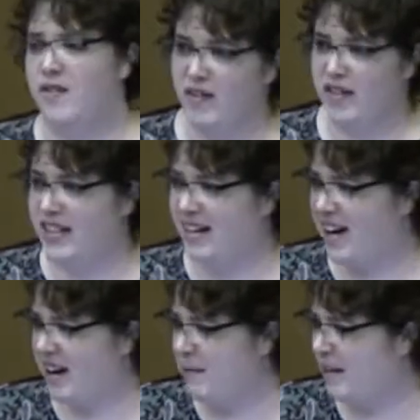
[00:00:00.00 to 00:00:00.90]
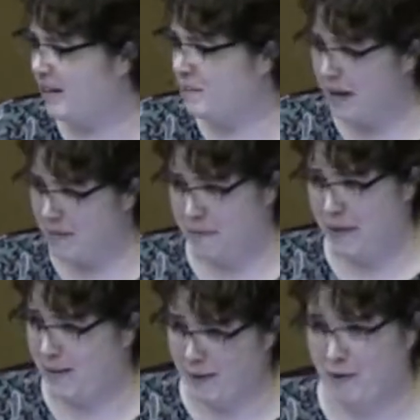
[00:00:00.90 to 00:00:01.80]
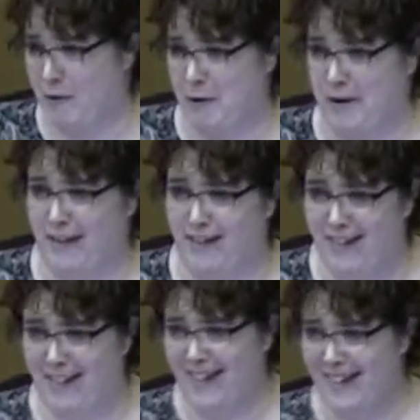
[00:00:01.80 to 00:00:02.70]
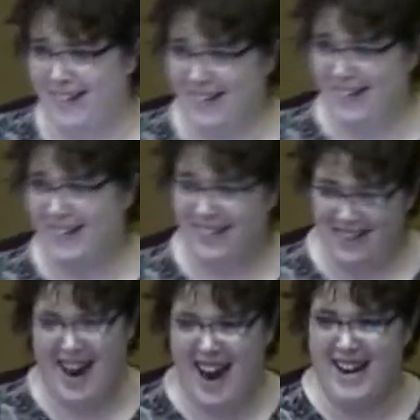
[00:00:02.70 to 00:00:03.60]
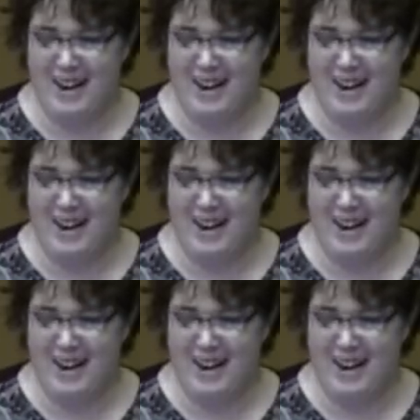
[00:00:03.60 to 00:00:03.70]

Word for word: have you ever seen an animated BMP before? I